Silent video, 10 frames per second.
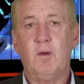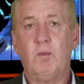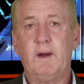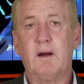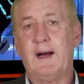
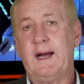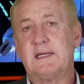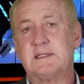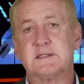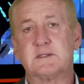where I
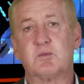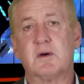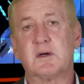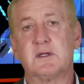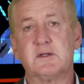could just
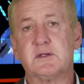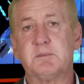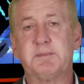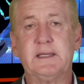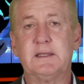work a little
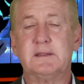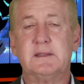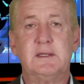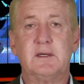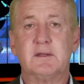bit.
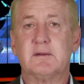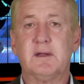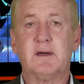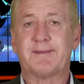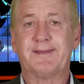
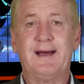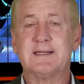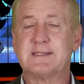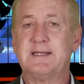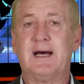Look, that
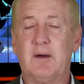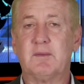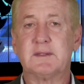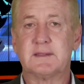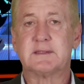is not
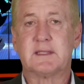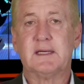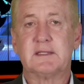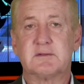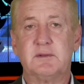what this
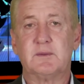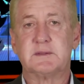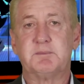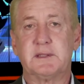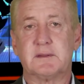country
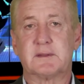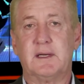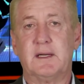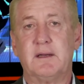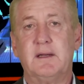was built
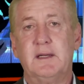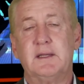on.